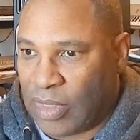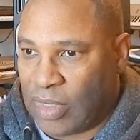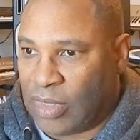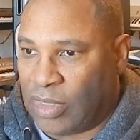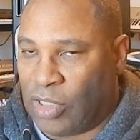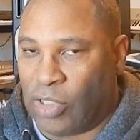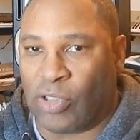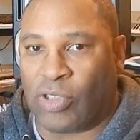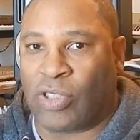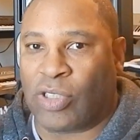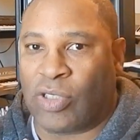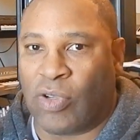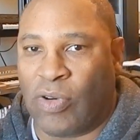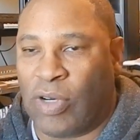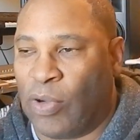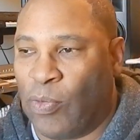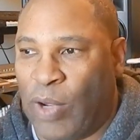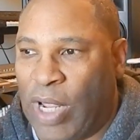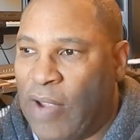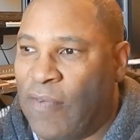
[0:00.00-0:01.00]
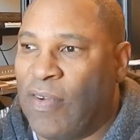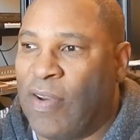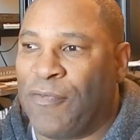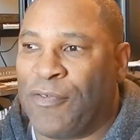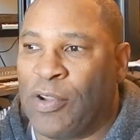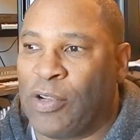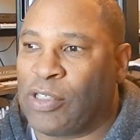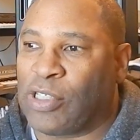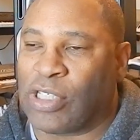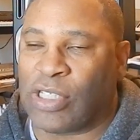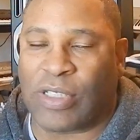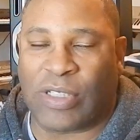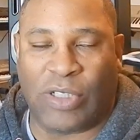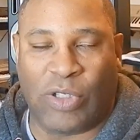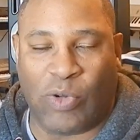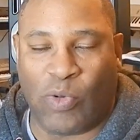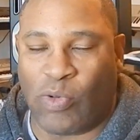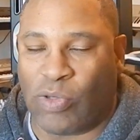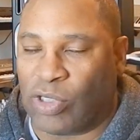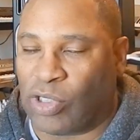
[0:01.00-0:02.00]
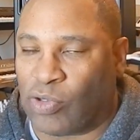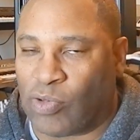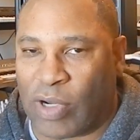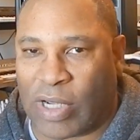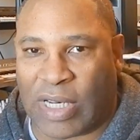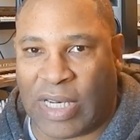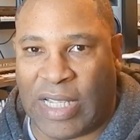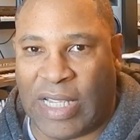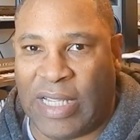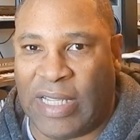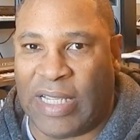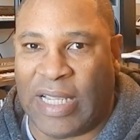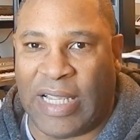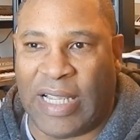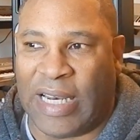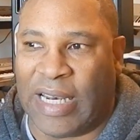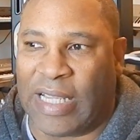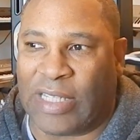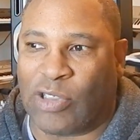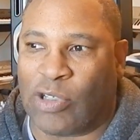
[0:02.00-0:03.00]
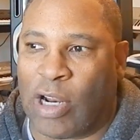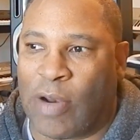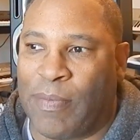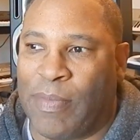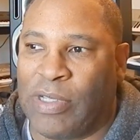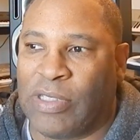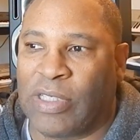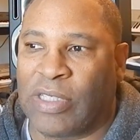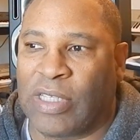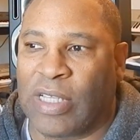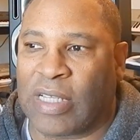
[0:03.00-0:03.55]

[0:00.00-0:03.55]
your studio. Even if you're just doing strictly electronic music,